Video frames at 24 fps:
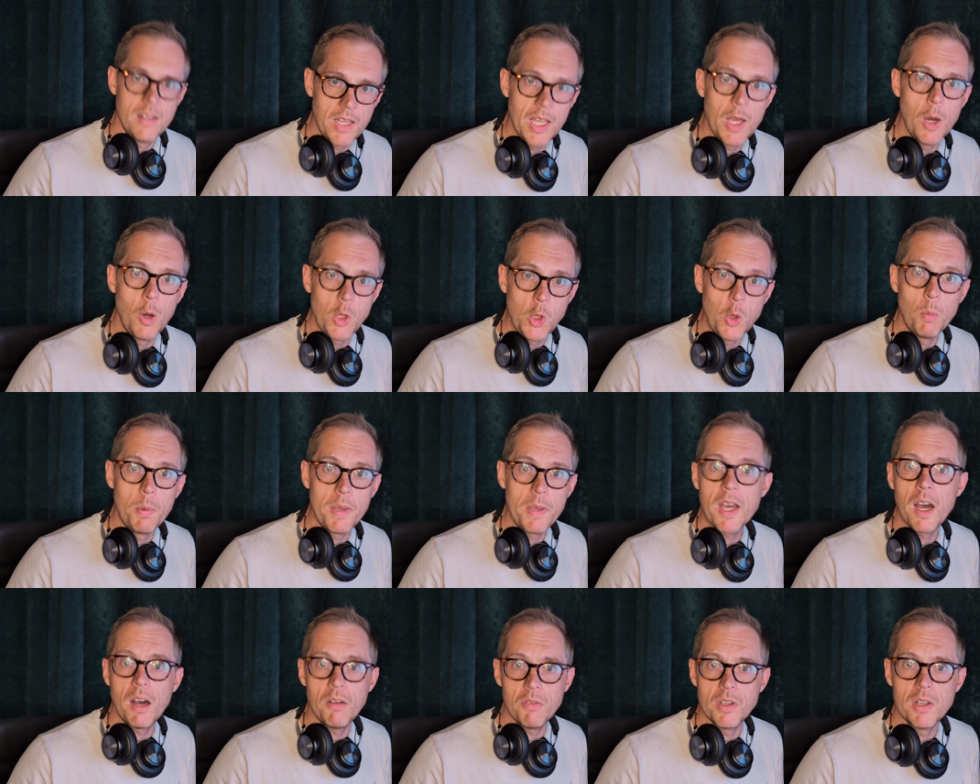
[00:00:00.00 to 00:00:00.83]
it you'll be
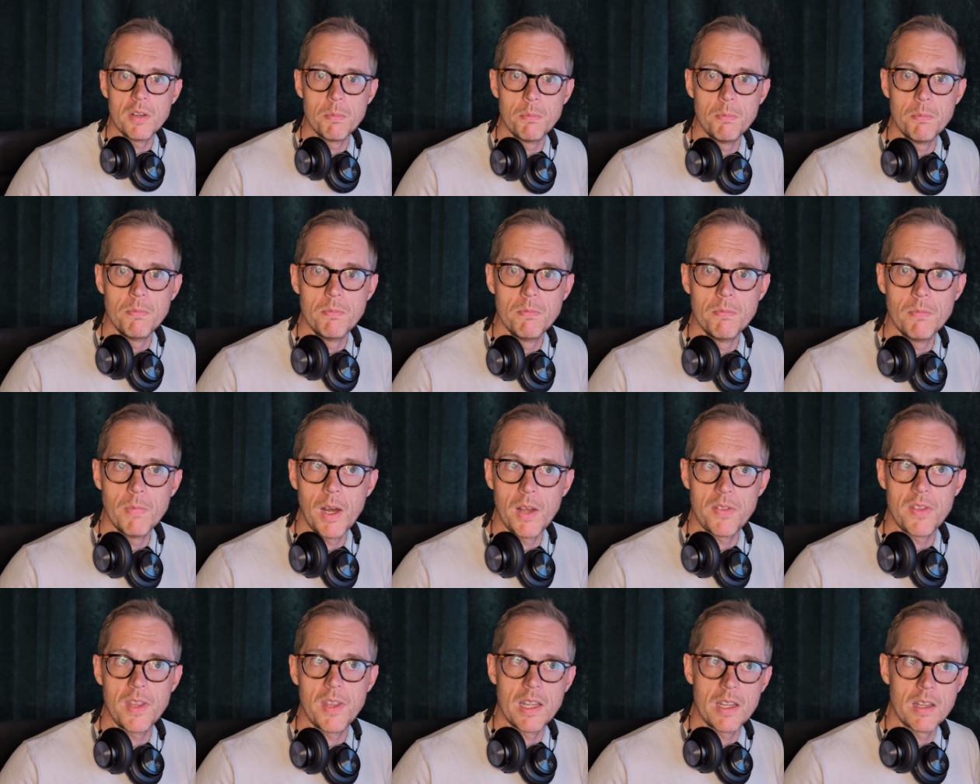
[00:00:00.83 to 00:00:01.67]
covered, I
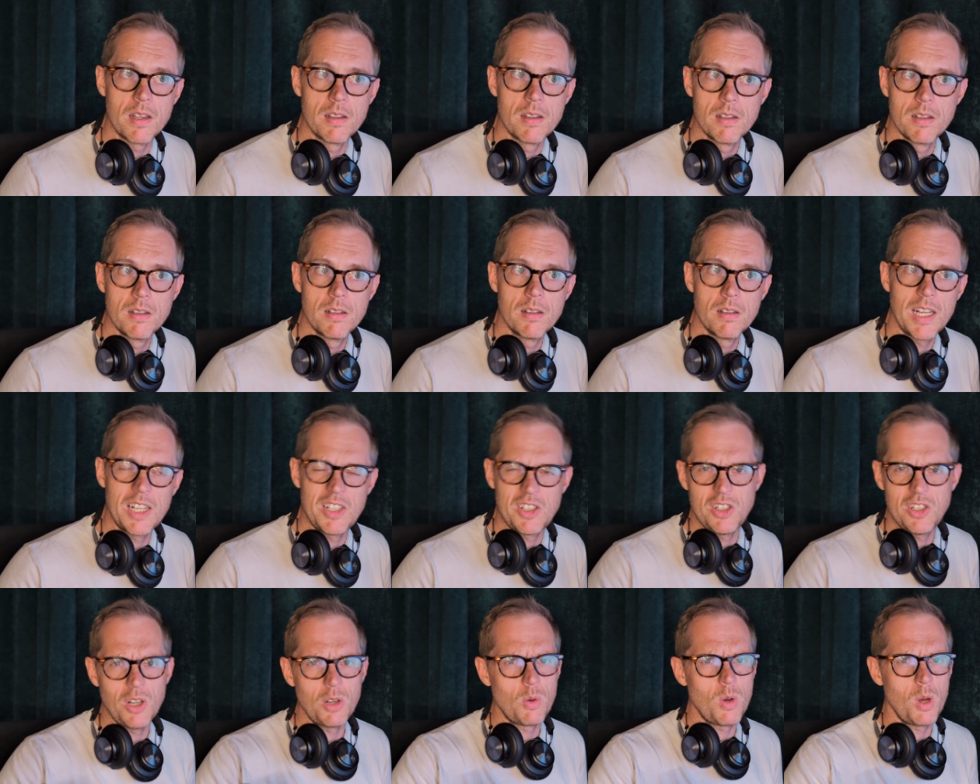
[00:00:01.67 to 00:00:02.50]
think.
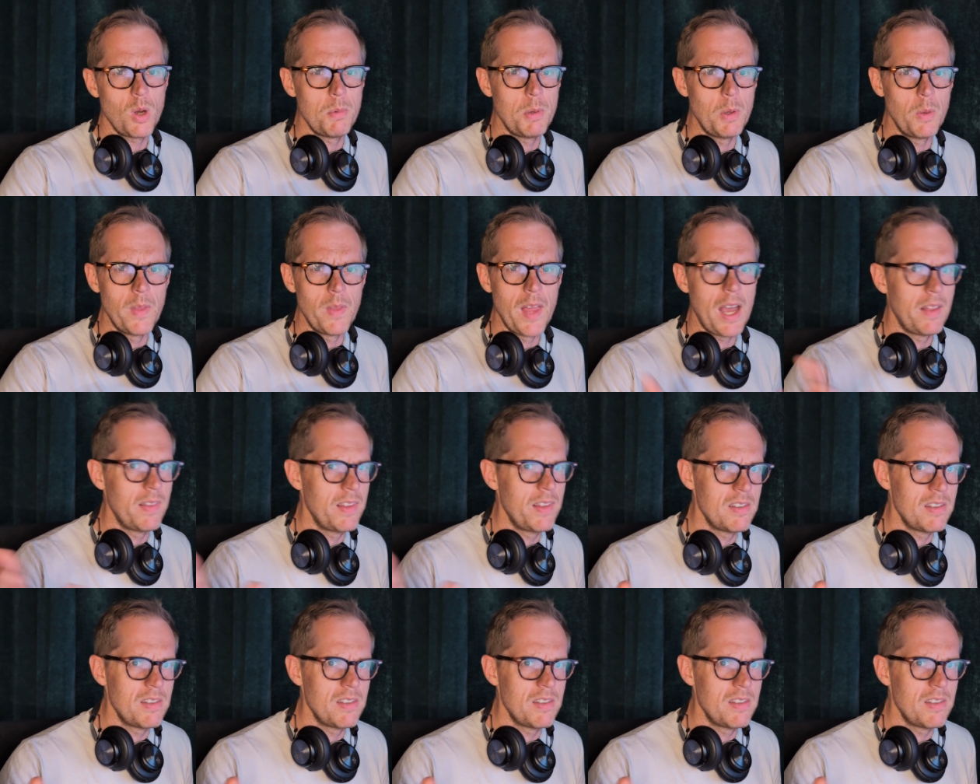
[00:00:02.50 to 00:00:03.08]
Actually, don't quote me on that.